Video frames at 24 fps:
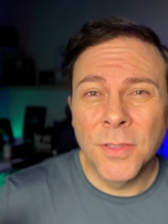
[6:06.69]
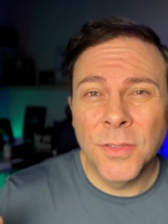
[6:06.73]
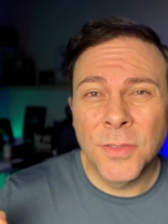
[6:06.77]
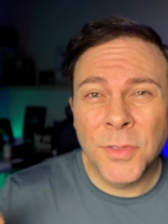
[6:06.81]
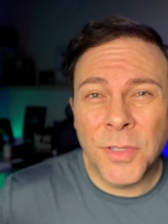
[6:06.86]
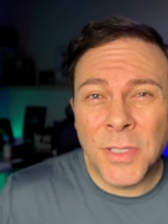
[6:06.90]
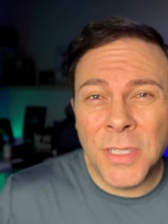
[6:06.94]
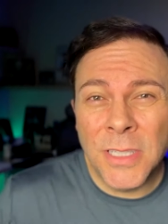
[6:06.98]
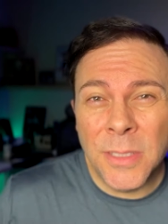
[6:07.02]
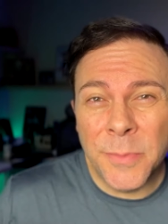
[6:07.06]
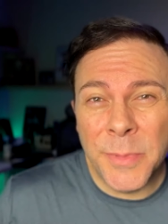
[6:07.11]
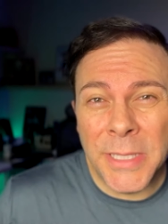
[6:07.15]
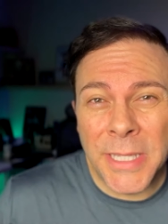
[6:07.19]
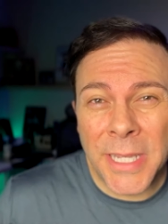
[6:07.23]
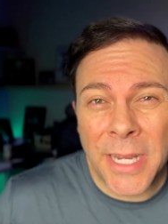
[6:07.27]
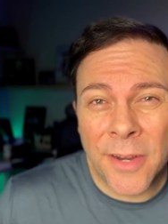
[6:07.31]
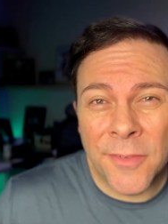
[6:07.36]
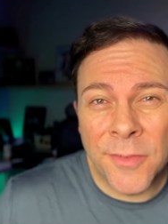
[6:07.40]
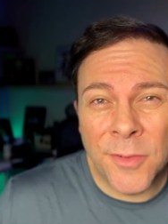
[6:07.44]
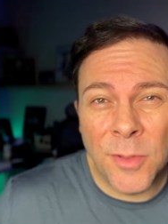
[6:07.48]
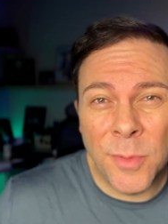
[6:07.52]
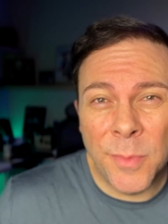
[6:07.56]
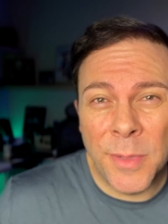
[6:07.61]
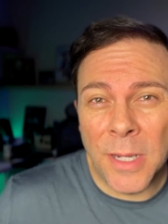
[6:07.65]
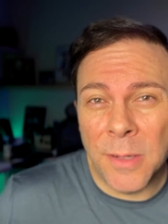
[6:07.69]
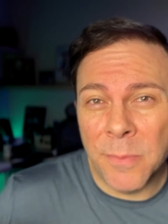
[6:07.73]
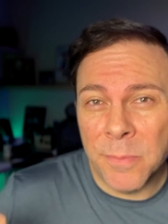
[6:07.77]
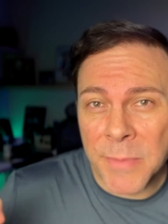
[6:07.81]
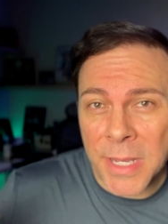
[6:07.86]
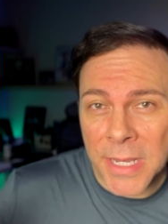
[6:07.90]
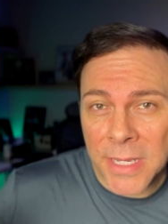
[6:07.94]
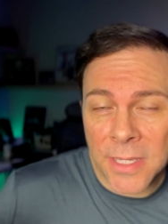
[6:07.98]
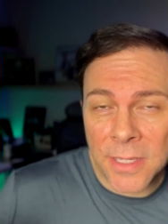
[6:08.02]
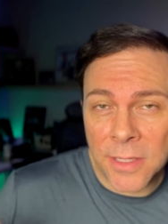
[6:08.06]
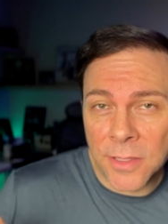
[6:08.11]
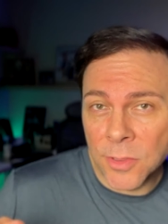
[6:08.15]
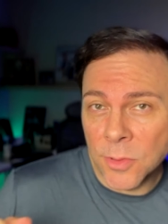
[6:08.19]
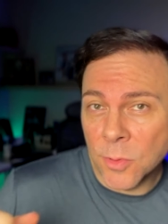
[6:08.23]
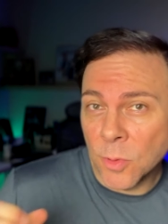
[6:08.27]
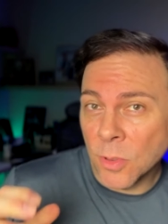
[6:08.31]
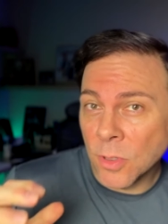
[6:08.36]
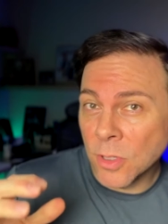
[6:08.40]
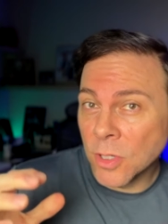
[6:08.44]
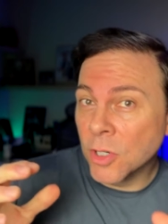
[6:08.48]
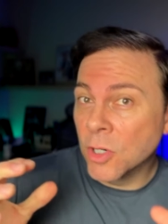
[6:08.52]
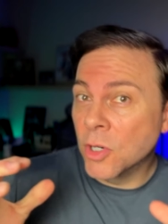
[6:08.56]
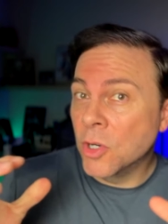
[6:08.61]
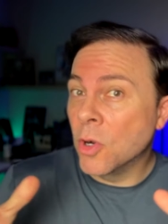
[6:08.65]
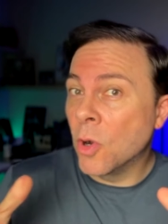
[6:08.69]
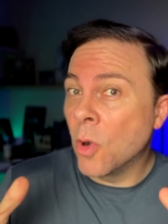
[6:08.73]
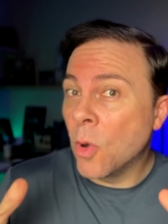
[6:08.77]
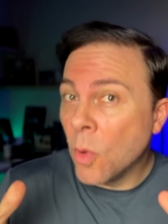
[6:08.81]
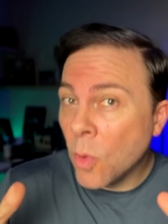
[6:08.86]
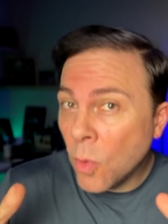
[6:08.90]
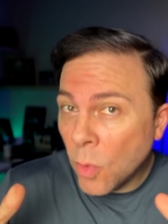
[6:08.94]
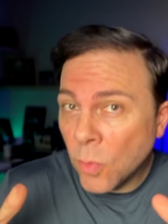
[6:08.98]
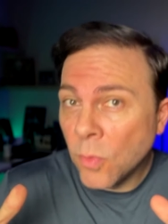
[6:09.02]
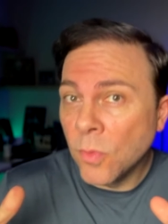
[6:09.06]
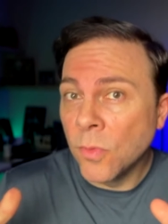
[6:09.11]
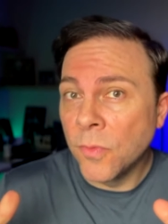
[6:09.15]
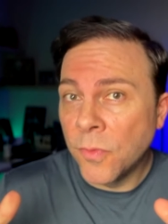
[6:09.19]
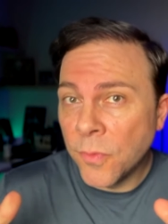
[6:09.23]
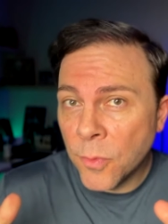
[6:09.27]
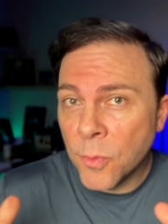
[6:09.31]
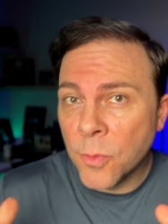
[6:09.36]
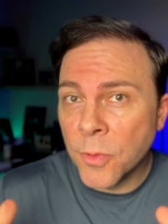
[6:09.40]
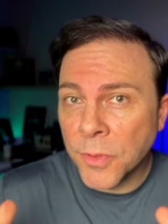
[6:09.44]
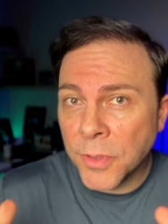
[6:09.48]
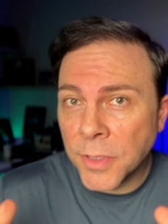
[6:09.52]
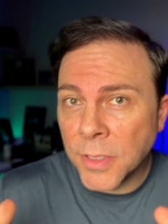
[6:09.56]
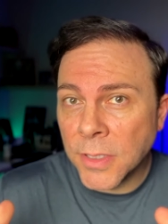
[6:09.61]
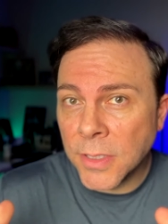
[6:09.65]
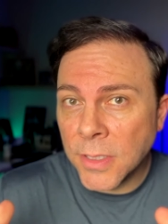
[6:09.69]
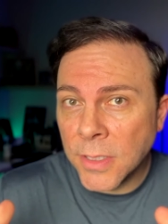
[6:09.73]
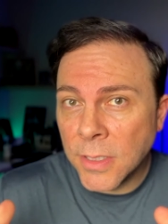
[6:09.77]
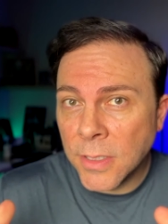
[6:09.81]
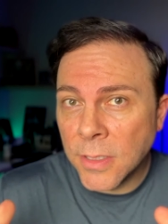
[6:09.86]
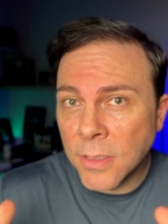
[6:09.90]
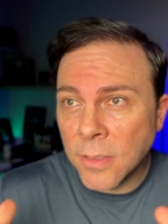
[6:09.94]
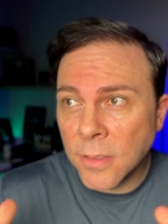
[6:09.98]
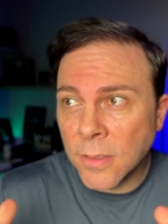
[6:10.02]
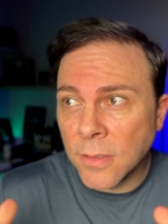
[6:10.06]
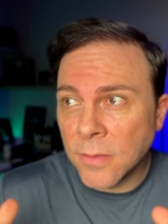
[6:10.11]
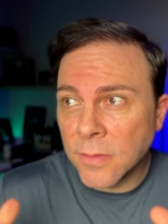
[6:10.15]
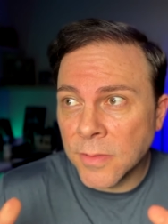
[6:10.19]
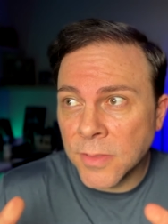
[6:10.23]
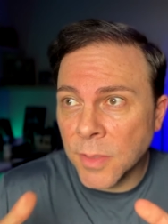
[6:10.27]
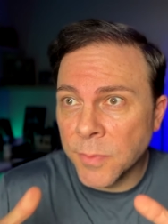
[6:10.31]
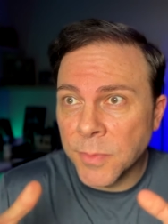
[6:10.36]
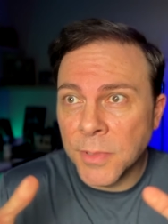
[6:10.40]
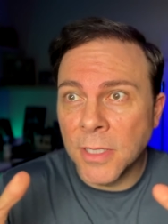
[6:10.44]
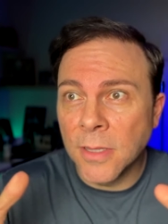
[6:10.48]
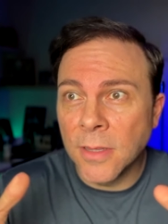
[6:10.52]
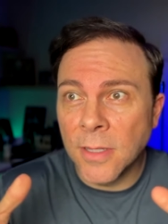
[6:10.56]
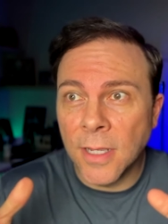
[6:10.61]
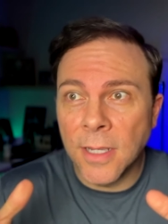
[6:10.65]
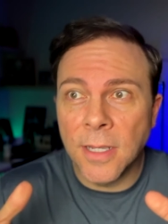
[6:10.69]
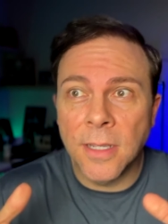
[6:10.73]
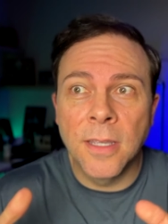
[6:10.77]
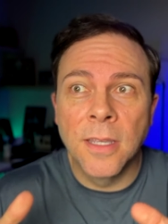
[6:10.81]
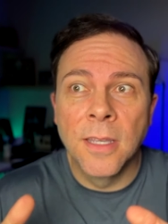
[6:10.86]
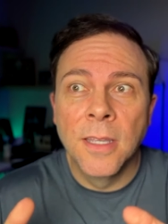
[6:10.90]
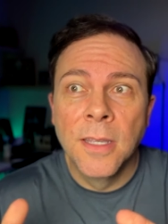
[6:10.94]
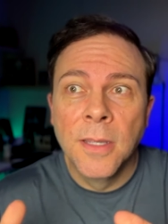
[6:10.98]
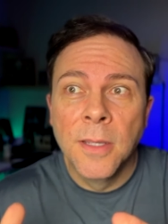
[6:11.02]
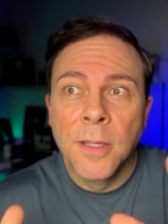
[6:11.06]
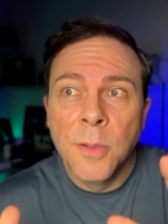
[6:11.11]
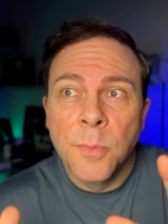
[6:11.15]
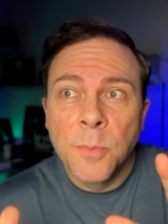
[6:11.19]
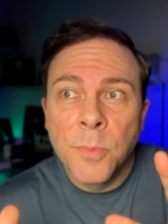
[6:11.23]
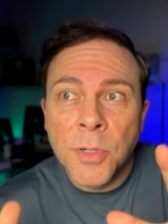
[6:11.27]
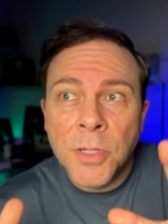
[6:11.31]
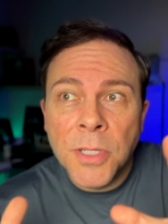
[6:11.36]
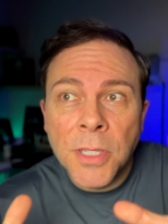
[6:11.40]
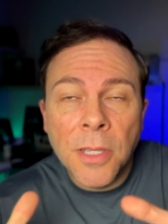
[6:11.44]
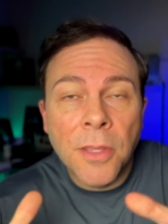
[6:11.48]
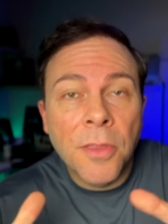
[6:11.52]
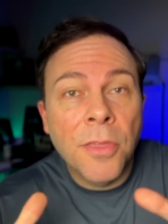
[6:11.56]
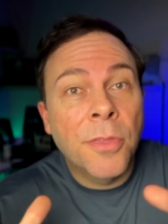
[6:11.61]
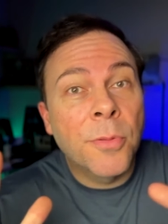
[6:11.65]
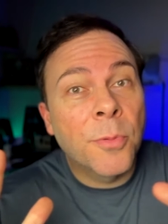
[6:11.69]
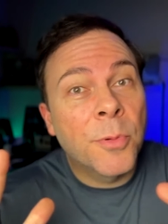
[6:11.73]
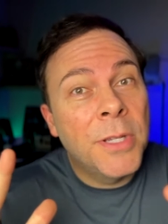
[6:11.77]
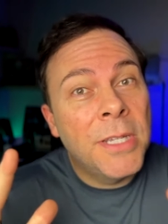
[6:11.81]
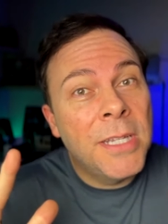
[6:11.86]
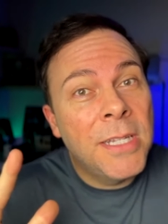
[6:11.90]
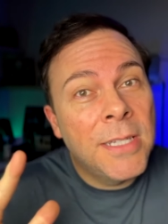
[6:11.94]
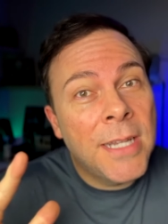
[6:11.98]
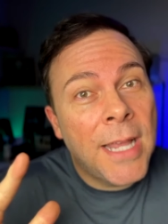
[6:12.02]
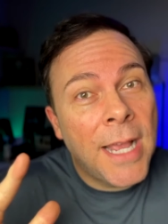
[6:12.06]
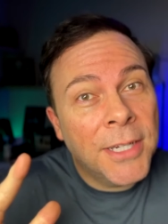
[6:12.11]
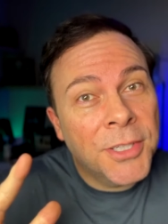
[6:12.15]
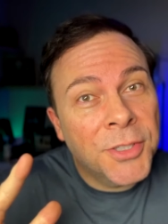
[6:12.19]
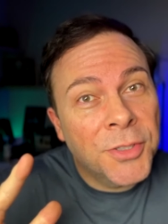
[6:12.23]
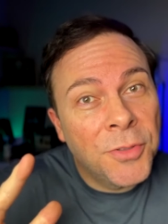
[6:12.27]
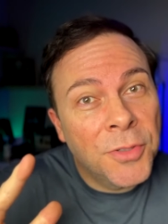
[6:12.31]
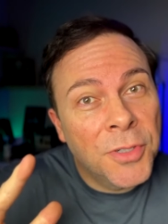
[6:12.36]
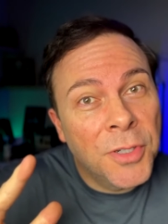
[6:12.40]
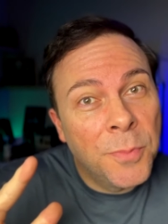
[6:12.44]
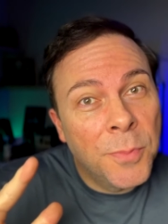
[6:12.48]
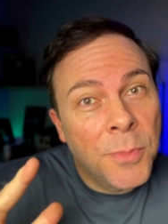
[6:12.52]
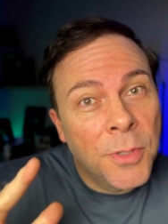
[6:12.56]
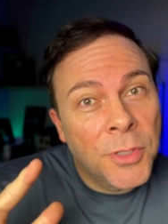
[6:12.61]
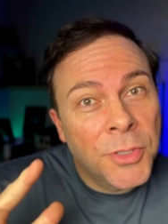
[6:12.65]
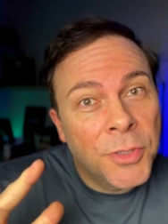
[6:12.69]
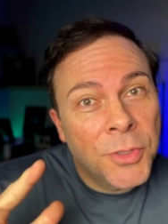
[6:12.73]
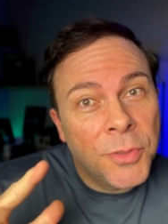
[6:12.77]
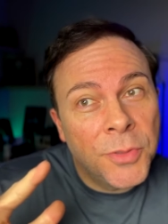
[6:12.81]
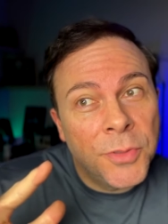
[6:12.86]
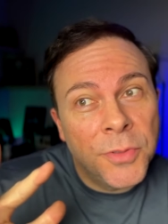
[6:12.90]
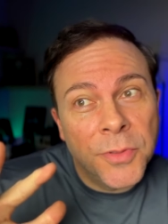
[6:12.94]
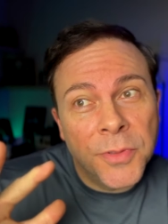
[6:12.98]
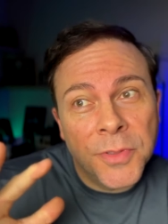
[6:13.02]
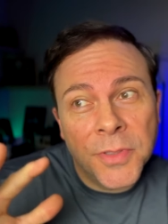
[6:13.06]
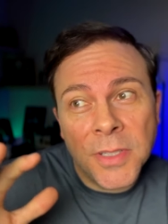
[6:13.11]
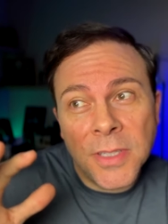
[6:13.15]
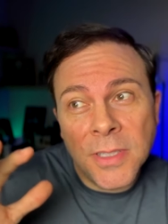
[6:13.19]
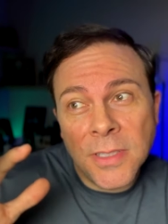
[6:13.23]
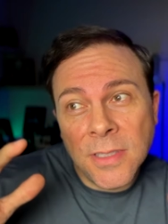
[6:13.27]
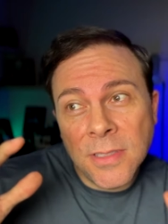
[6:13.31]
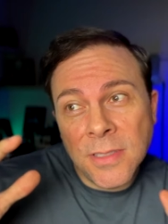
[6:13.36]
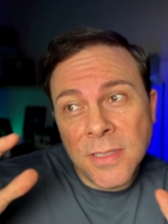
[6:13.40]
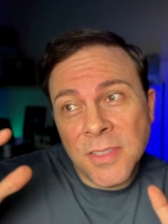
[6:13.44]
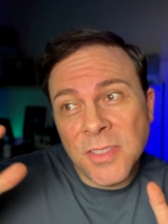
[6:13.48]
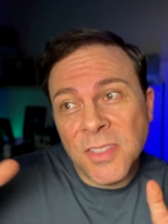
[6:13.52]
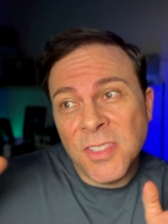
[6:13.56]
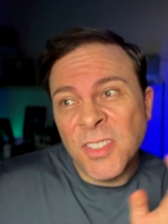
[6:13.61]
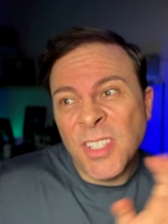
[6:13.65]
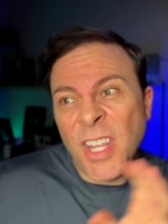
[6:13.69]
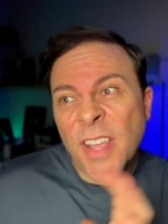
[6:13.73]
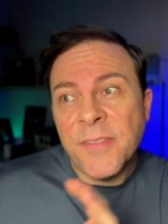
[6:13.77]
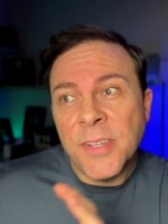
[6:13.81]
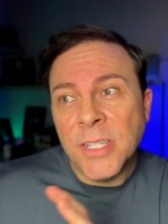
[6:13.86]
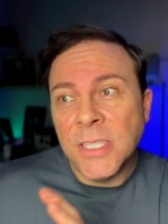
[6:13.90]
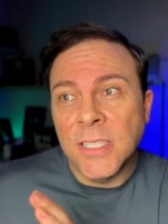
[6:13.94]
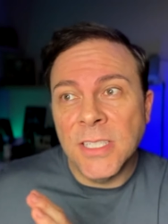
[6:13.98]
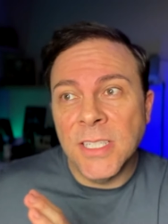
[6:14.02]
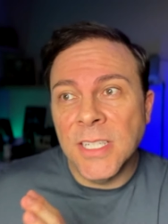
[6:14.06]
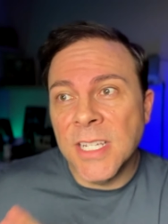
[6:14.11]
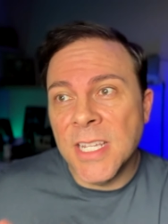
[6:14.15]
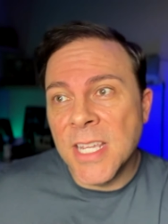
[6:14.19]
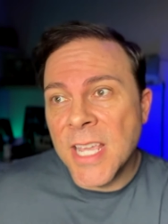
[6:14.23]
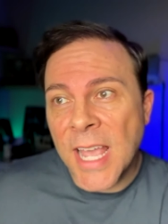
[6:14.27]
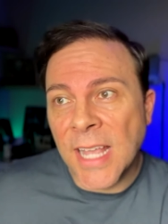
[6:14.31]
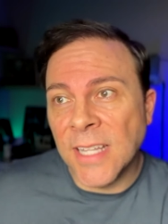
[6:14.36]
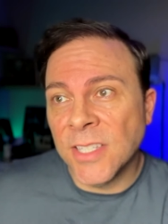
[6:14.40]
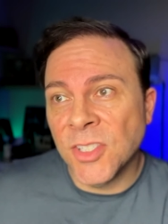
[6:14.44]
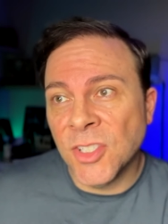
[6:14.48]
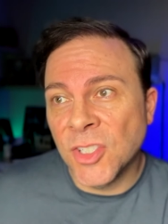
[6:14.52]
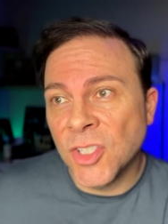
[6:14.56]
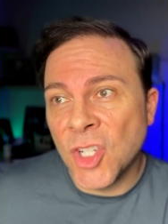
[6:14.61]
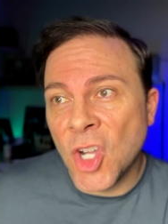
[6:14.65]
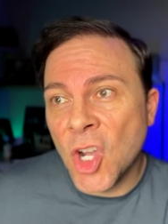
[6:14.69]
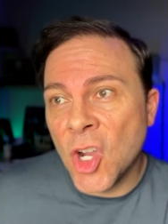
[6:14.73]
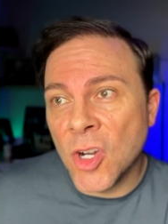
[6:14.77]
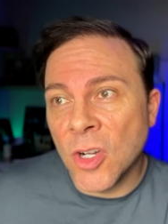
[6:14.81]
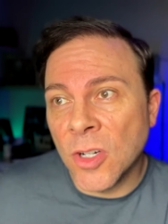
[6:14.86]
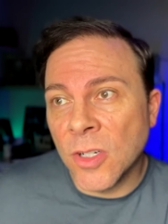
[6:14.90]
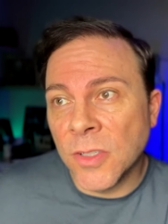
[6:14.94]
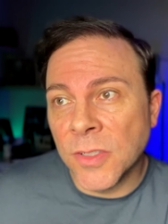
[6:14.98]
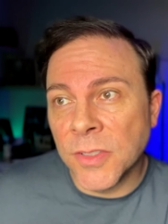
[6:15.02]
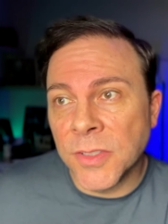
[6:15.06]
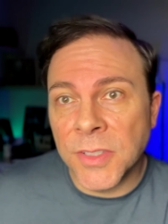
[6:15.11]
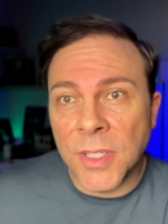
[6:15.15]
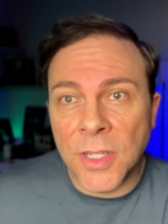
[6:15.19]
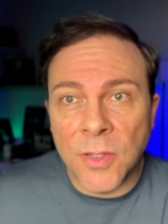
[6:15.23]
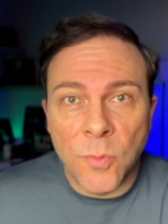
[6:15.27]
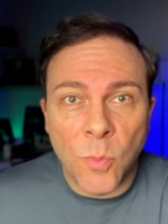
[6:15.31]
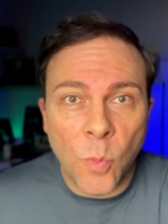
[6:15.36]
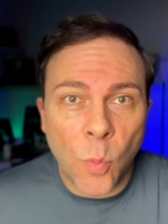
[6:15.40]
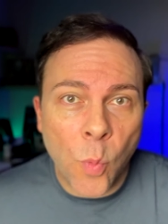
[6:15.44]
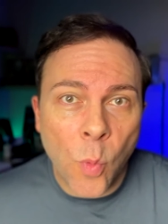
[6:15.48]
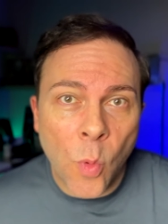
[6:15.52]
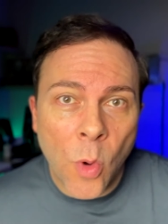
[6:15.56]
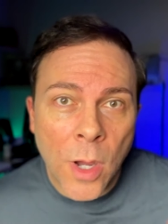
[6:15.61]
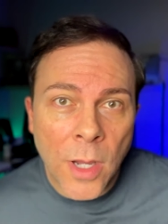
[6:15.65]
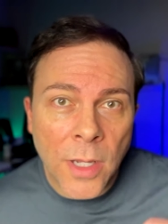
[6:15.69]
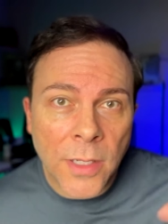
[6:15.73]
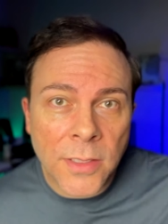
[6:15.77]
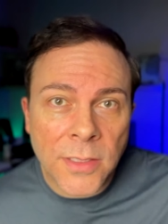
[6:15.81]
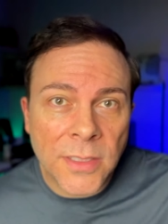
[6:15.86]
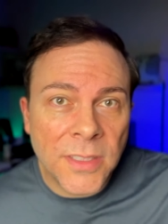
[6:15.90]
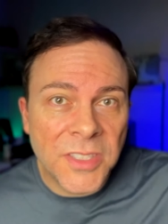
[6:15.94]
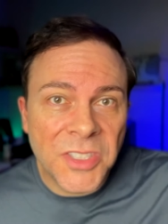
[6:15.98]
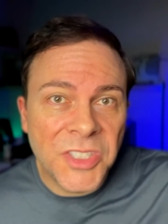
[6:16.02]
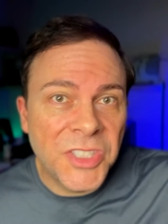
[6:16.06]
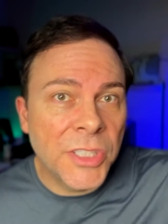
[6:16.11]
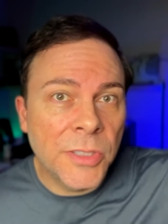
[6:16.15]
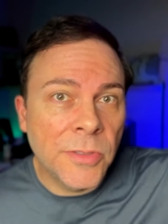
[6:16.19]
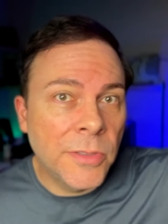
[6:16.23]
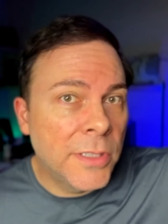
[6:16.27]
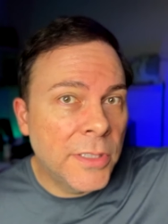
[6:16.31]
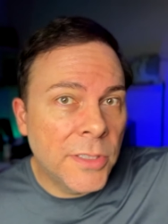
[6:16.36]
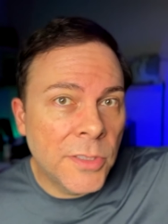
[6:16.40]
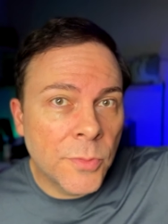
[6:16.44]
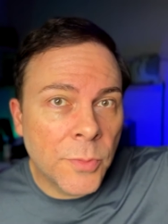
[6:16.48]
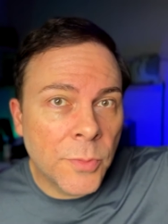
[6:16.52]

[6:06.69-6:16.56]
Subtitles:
So you need to be careful about making your goal for the year something like booking 3 national commercials and 7 guest stars and 1 series